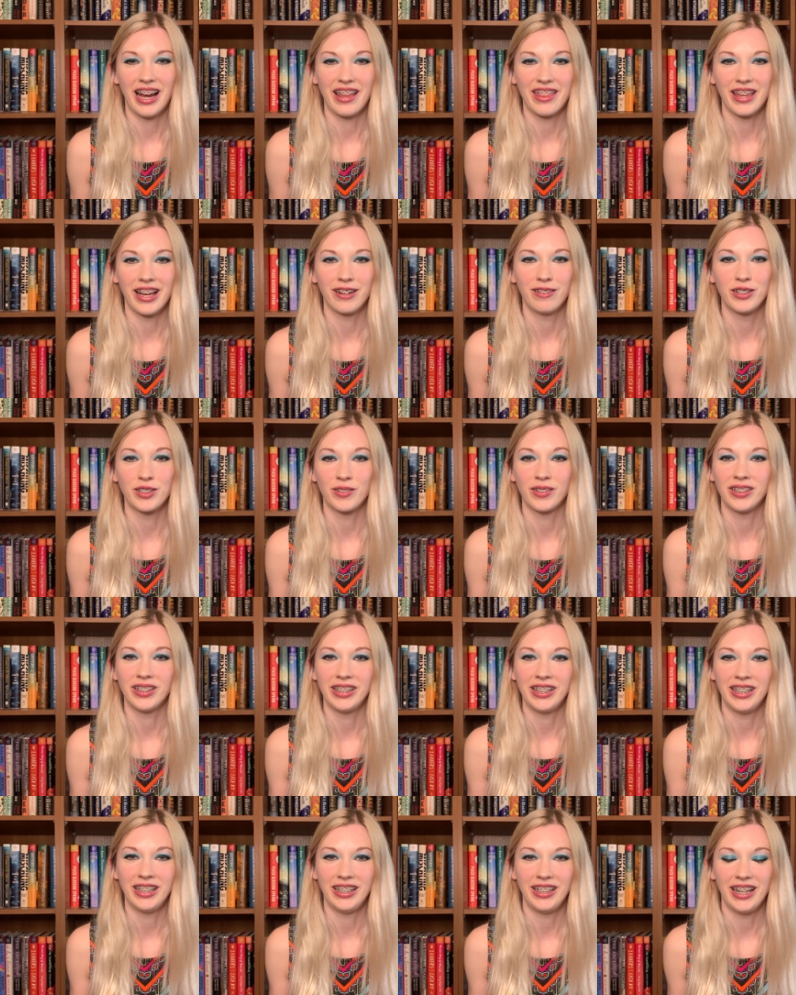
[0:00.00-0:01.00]
I thought it was
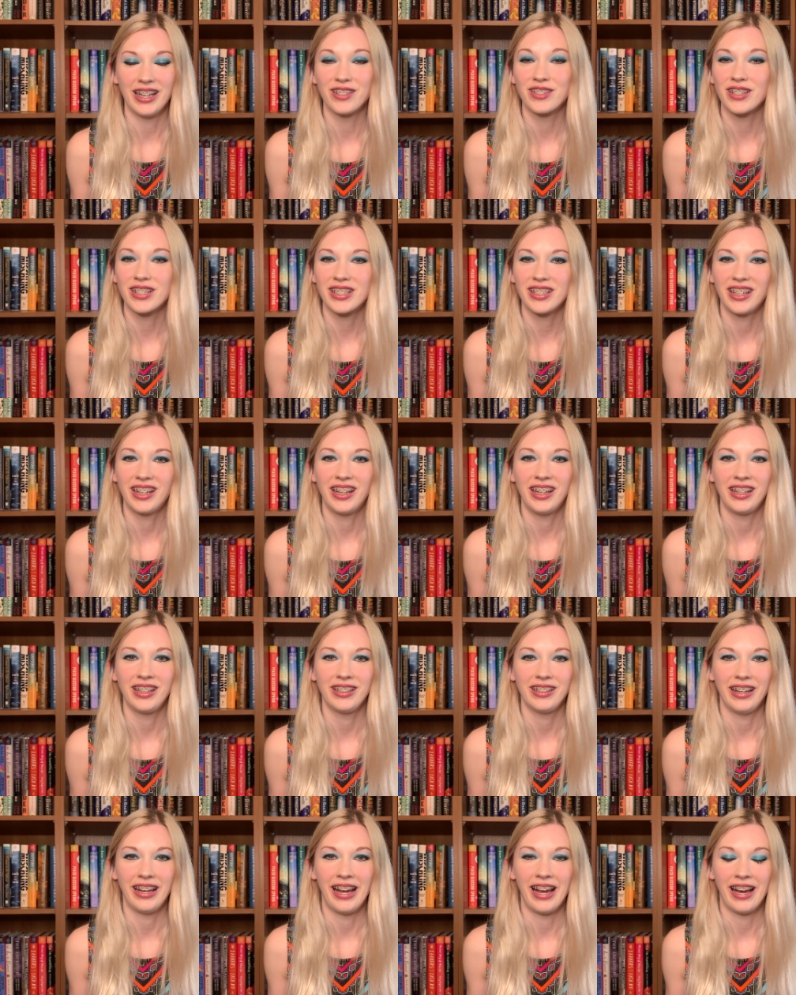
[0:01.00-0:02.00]
really
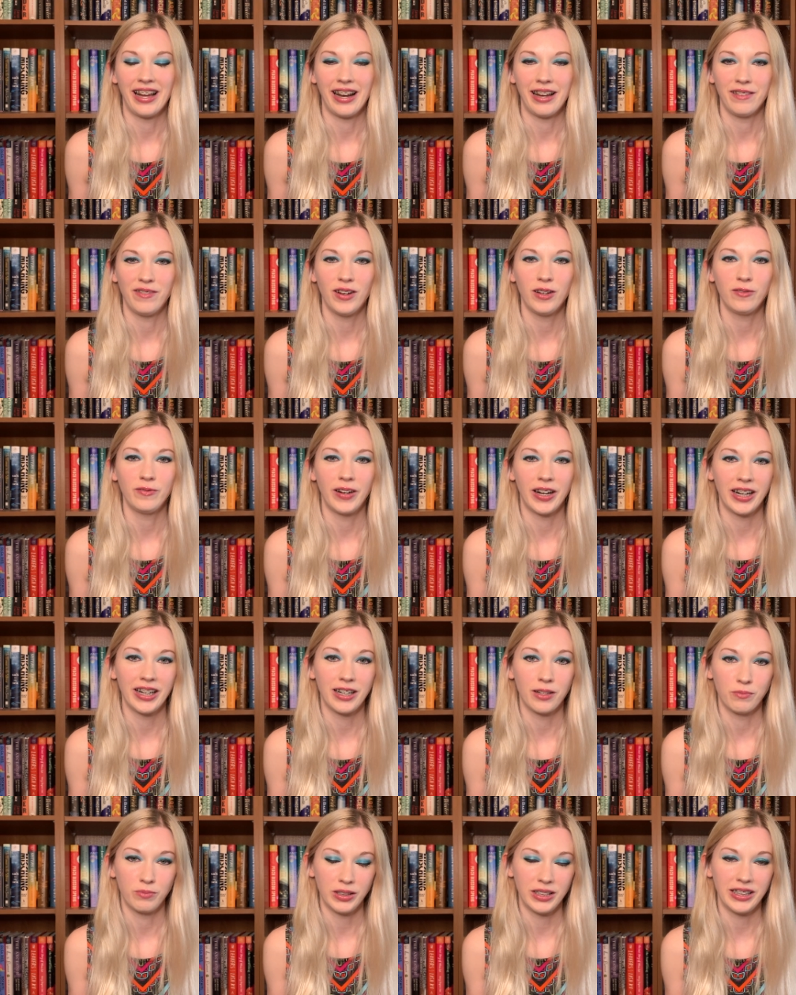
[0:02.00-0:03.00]
interesting, and I felt very
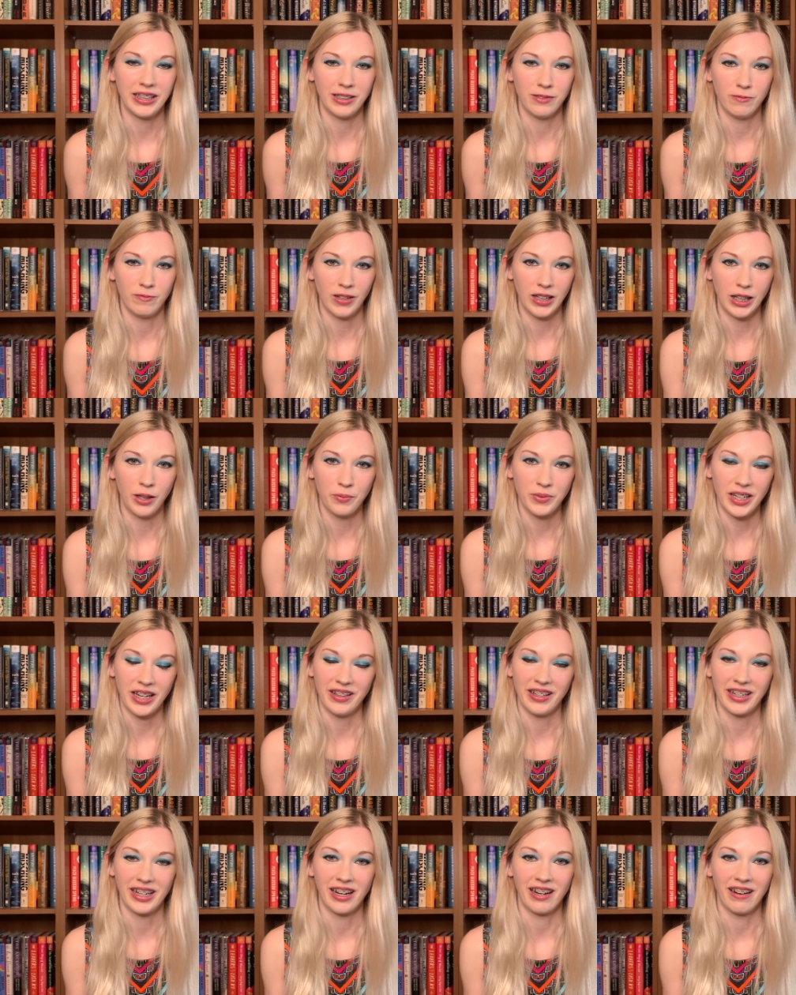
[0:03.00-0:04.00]
completely enveloped in
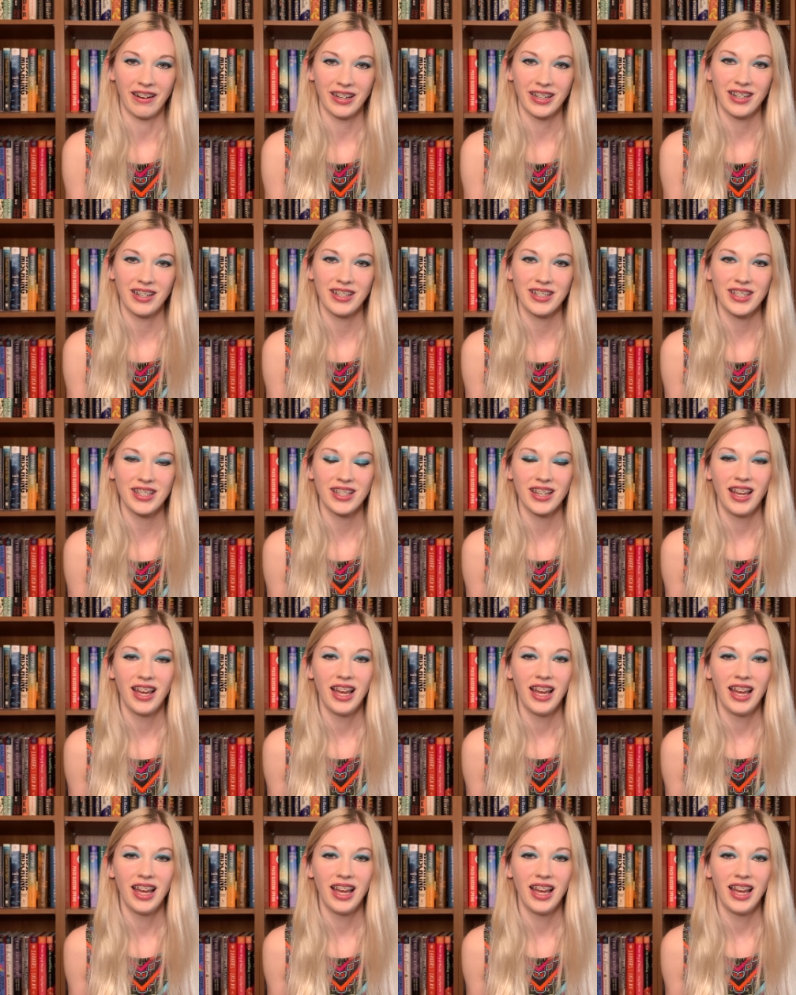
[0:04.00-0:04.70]
the characters.